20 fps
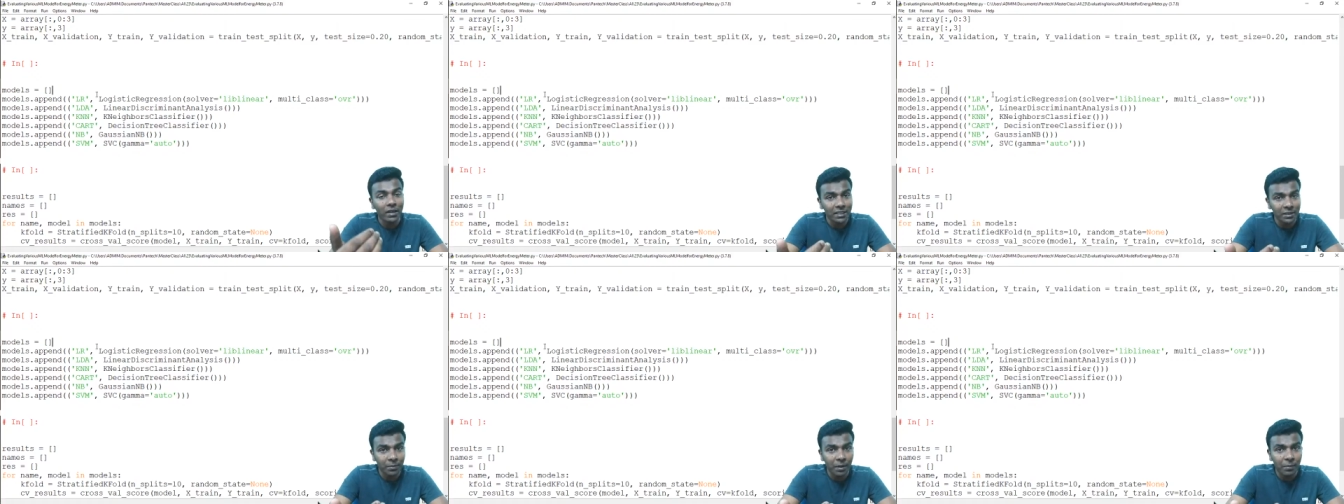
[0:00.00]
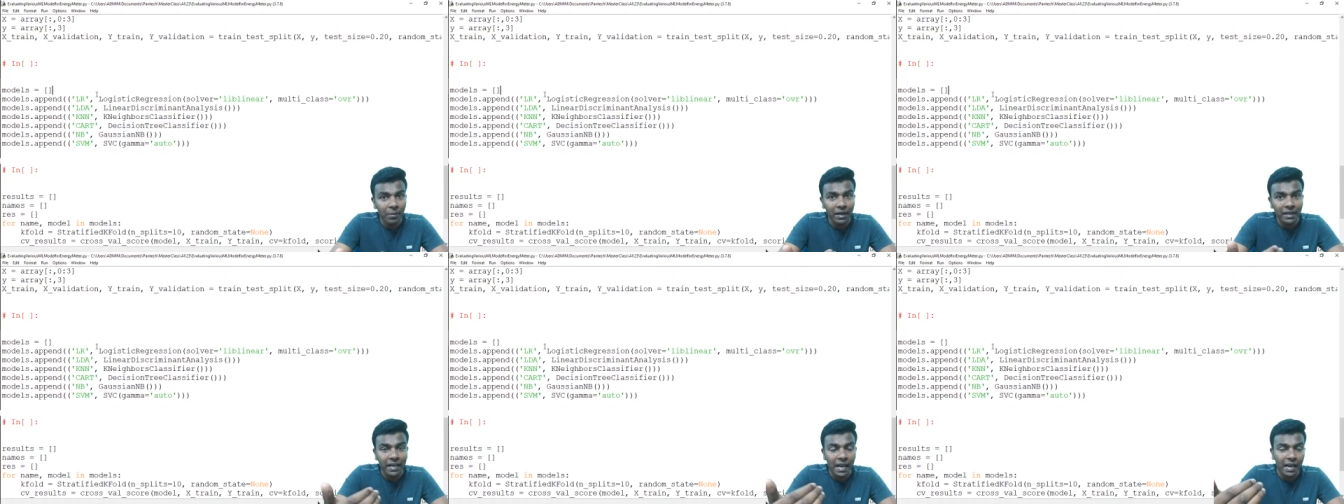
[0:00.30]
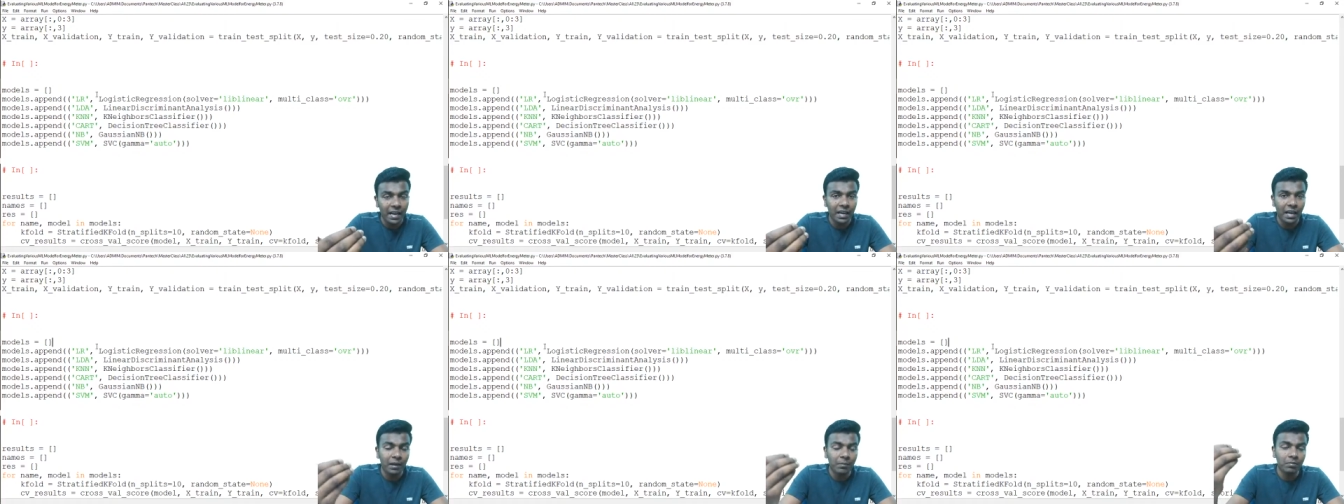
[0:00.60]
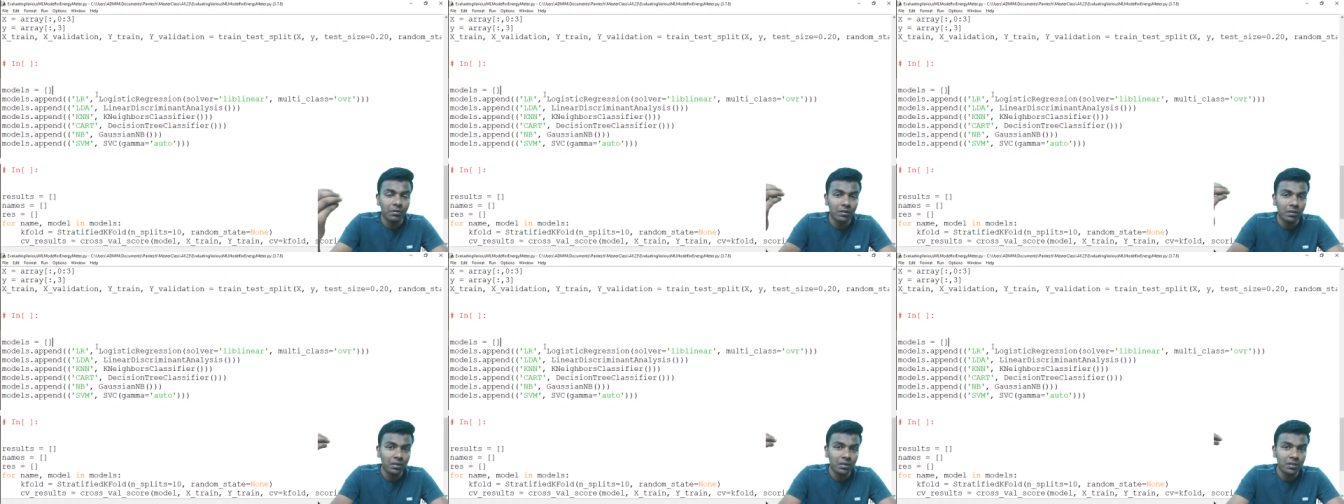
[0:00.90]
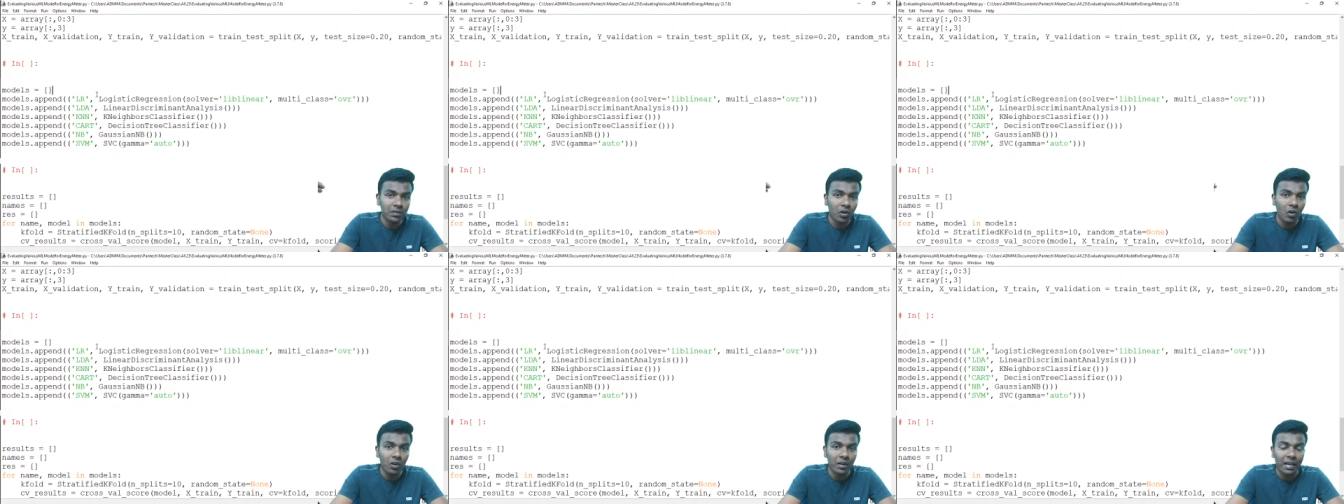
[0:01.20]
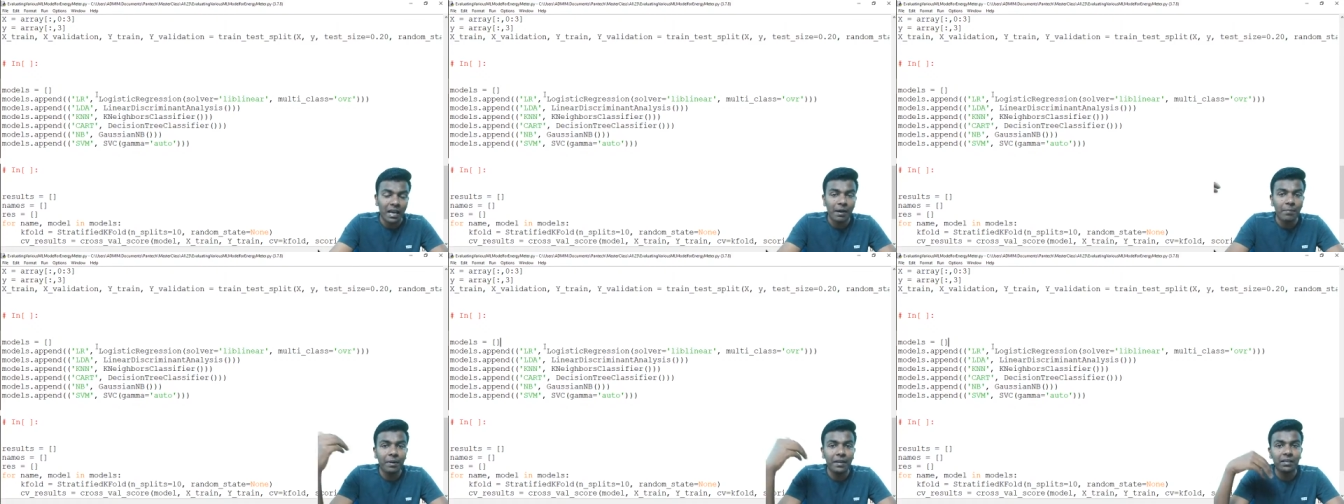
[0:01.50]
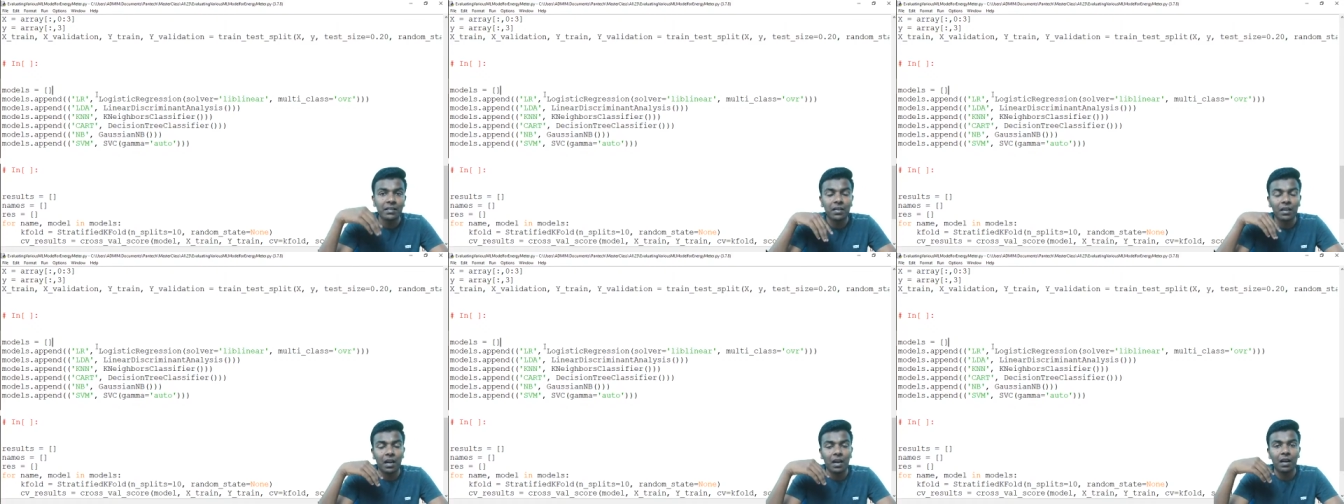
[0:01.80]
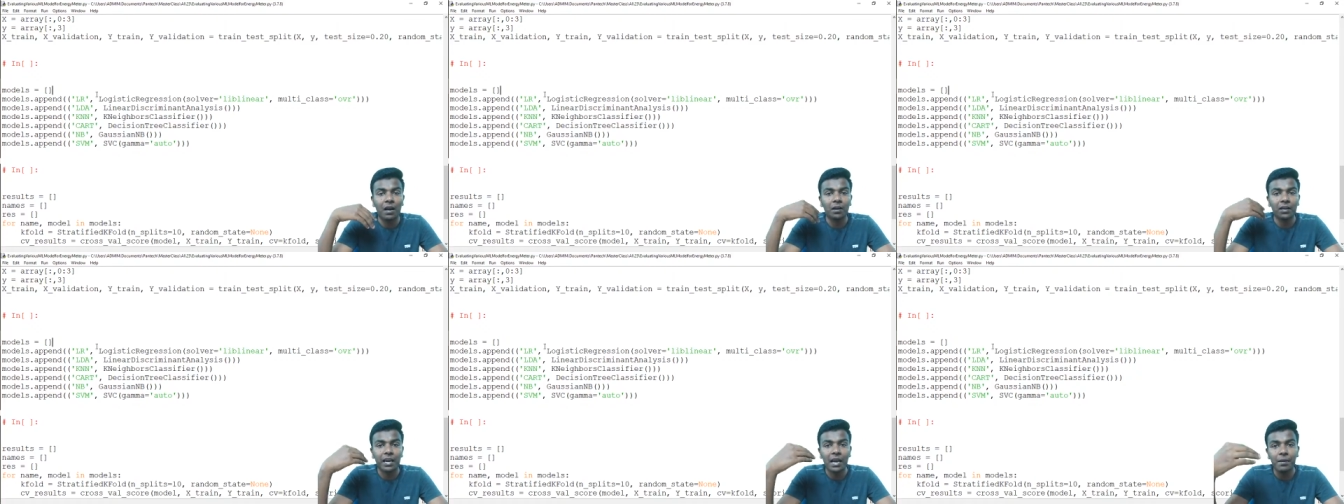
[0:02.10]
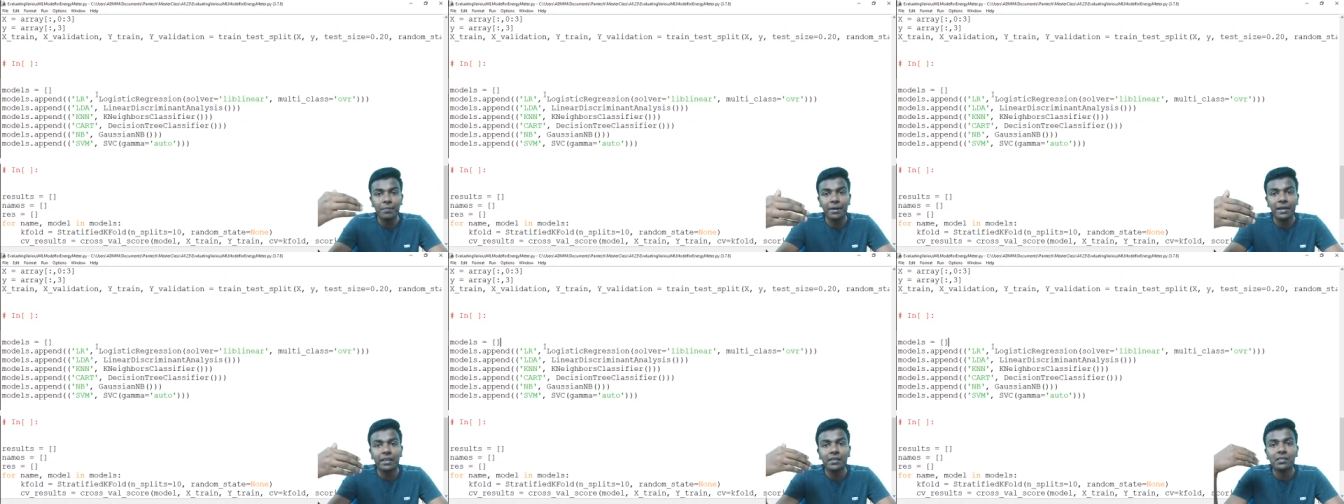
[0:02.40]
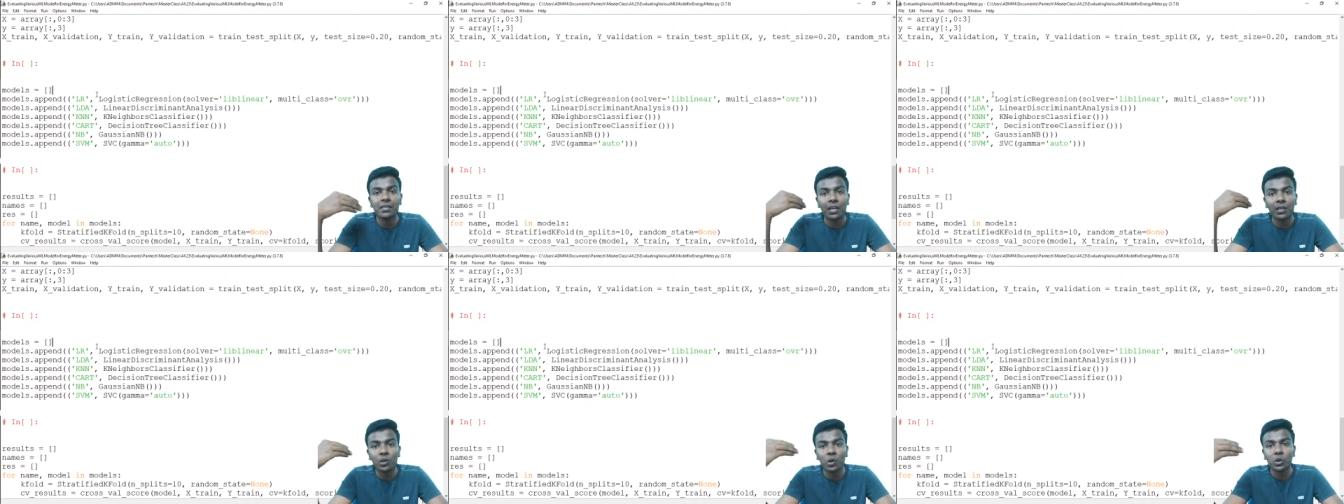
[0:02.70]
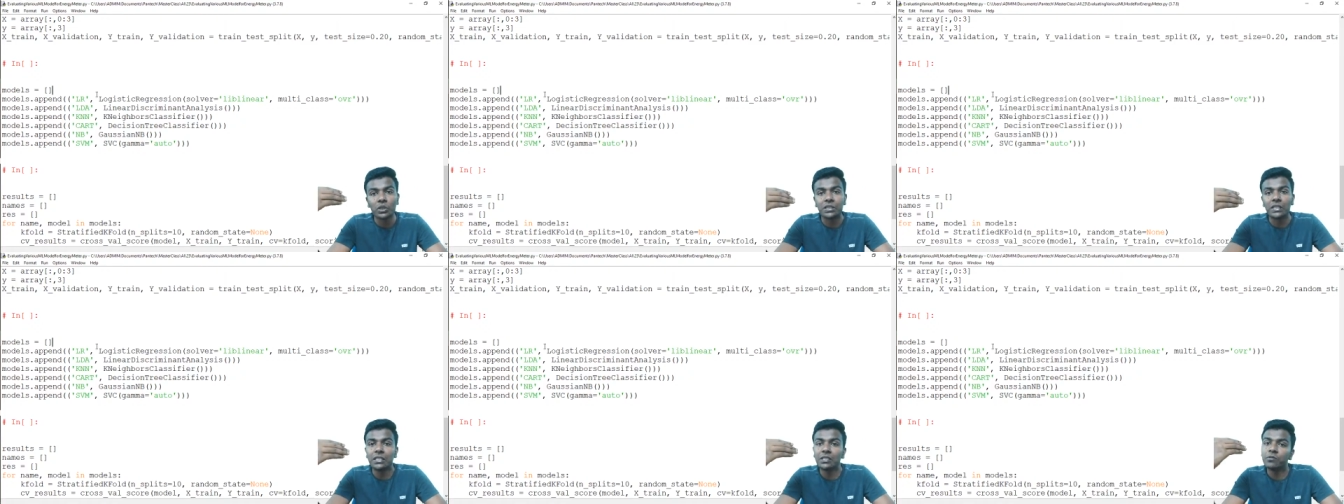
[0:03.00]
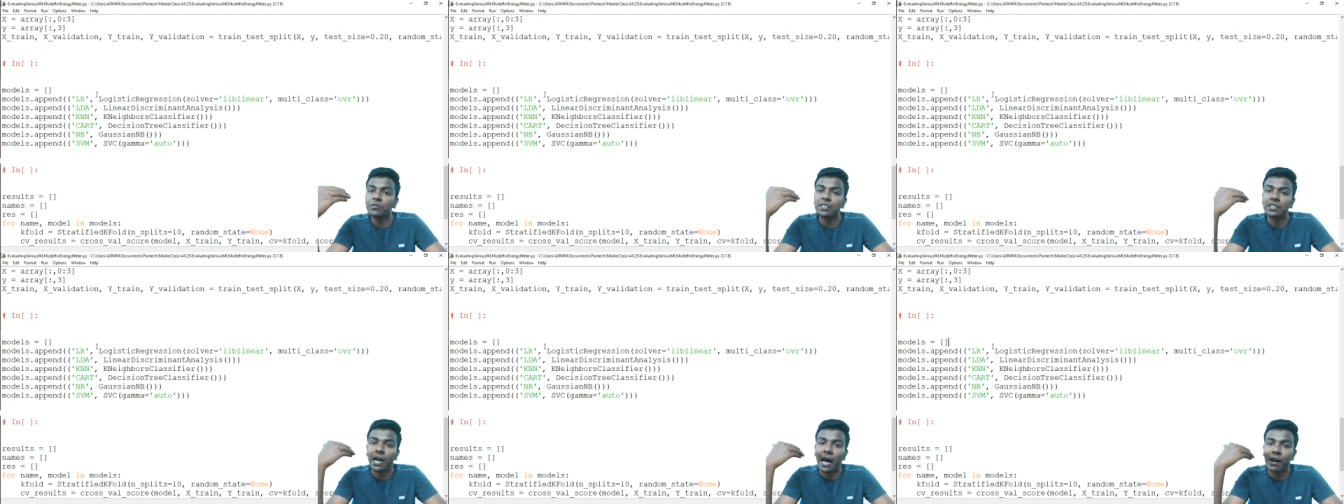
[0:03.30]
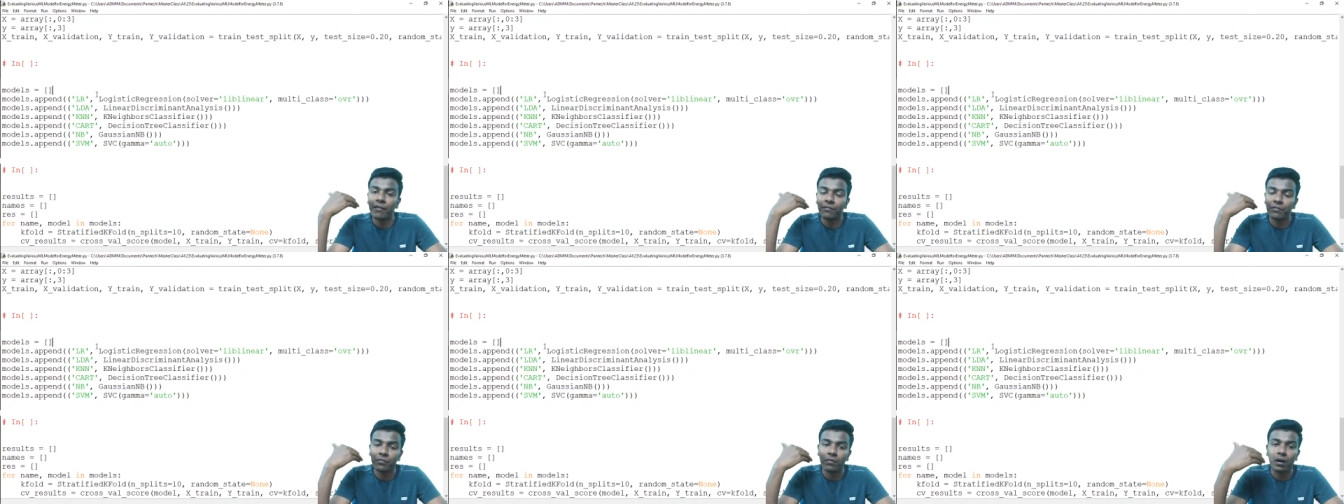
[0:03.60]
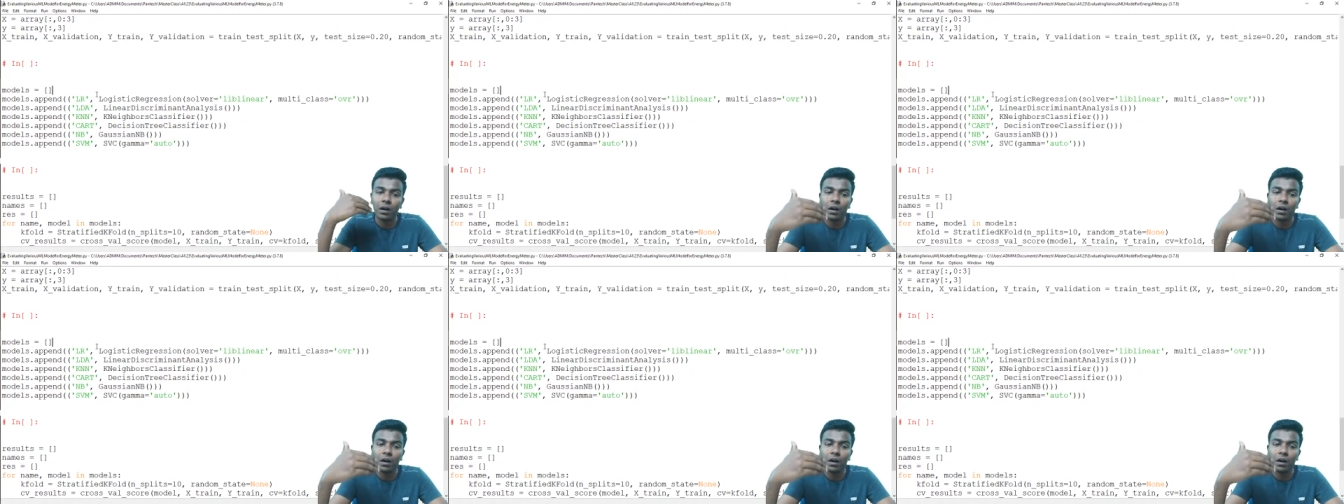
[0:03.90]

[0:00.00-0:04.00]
is meant by k neighbors or k means and those things which I have